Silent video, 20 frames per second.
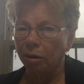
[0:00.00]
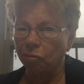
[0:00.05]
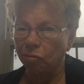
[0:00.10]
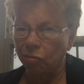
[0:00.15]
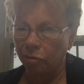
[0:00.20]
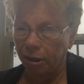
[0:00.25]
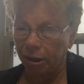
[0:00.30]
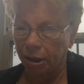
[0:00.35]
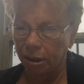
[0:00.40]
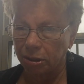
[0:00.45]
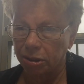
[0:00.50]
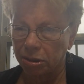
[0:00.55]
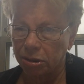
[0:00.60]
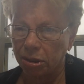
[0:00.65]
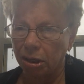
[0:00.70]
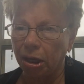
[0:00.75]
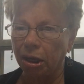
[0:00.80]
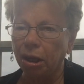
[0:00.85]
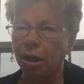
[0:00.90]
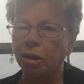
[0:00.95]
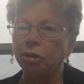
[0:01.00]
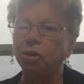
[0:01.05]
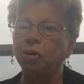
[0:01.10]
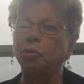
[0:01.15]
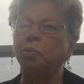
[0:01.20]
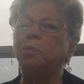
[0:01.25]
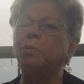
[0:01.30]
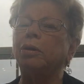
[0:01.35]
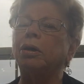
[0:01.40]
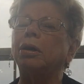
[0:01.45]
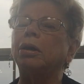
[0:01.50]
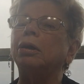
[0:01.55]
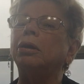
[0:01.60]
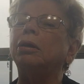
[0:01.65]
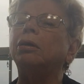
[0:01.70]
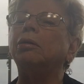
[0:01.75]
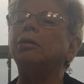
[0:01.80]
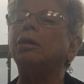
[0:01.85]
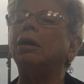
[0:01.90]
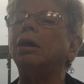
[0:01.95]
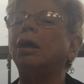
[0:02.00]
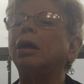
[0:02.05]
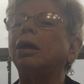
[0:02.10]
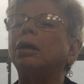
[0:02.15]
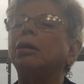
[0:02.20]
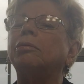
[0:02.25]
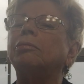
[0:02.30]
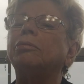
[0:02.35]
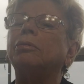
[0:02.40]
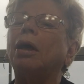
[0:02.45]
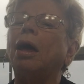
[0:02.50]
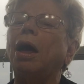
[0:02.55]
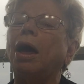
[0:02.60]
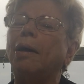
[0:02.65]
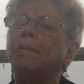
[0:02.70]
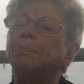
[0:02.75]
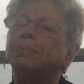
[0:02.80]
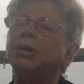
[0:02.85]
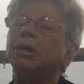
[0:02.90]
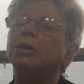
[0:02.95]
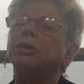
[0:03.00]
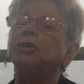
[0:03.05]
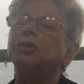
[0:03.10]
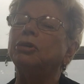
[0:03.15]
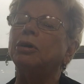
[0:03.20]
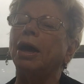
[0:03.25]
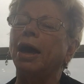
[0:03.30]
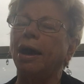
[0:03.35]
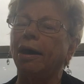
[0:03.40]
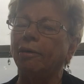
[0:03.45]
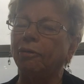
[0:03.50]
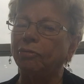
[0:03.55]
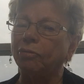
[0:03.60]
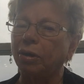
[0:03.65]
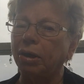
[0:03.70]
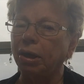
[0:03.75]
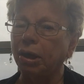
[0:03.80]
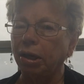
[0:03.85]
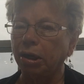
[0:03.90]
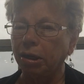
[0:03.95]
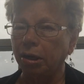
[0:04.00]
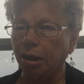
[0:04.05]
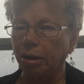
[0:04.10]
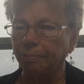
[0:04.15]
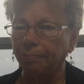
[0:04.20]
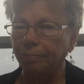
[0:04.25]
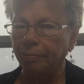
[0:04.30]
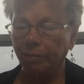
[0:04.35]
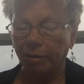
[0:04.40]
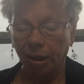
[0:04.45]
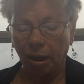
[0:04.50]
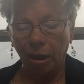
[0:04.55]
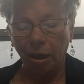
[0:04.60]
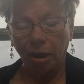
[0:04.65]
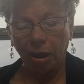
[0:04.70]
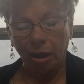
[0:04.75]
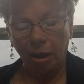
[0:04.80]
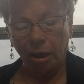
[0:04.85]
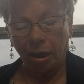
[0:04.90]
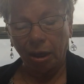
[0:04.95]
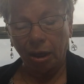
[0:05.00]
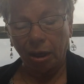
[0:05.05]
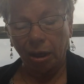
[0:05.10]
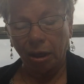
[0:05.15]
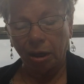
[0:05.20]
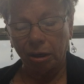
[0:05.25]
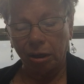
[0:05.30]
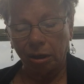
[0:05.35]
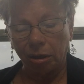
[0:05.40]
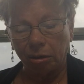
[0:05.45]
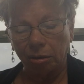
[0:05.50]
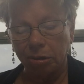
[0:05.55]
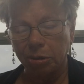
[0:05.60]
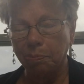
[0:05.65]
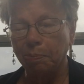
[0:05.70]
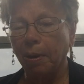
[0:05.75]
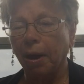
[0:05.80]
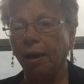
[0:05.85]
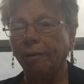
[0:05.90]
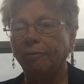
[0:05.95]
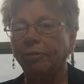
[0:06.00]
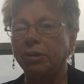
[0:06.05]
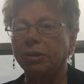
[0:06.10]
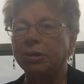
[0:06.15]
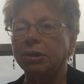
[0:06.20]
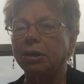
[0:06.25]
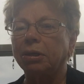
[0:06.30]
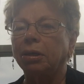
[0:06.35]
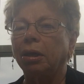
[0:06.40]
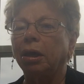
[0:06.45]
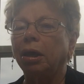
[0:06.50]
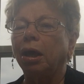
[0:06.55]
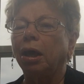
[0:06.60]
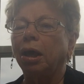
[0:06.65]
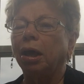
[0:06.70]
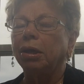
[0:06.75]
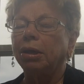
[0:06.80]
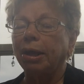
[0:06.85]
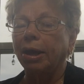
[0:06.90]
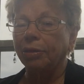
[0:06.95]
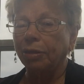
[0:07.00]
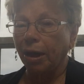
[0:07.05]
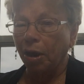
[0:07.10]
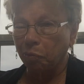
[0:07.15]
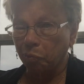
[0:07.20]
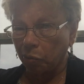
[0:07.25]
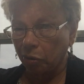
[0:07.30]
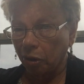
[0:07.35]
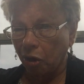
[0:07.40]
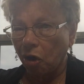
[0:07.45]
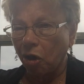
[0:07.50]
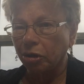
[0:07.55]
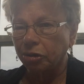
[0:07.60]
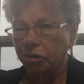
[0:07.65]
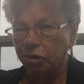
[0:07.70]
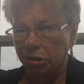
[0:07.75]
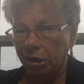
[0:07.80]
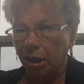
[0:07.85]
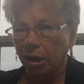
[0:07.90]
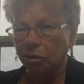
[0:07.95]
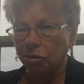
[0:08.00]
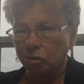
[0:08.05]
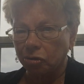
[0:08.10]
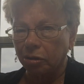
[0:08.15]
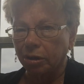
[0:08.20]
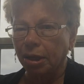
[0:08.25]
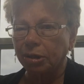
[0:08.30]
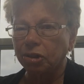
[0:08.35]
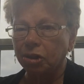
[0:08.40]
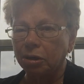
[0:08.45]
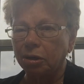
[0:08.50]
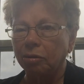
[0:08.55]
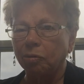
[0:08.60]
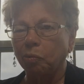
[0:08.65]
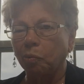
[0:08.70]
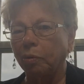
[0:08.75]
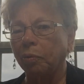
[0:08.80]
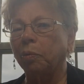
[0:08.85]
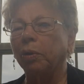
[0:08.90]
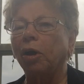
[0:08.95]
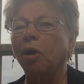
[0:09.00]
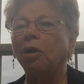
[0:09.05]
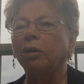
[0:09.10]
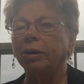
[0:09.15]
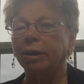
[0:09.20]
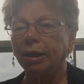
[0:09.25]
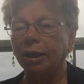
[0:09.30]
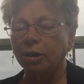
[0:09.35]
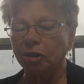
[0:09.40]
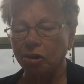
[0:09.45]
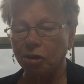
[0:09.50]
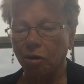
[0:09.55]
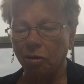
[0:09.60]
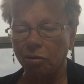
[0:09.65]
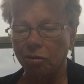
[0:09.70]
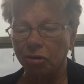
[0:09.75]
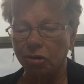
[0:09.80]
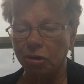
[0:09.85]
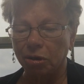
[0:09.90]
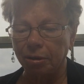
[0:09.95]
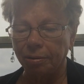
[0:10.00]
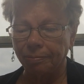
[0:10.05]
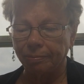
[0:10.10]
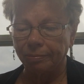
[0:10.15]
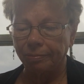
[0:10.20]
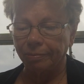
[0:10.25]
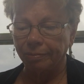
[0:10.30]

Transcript: and rest, and you can opt to have a spa visit. Now that will cost extra. That's what we call an excursion.